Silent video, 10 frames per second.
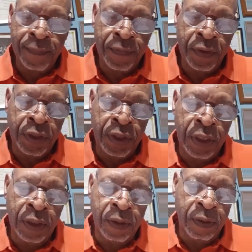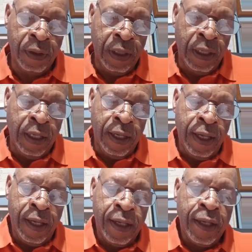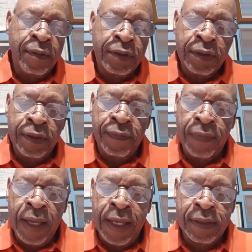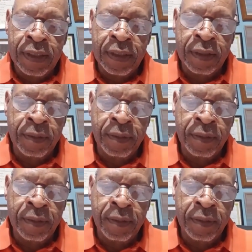for you. I want you to fast a little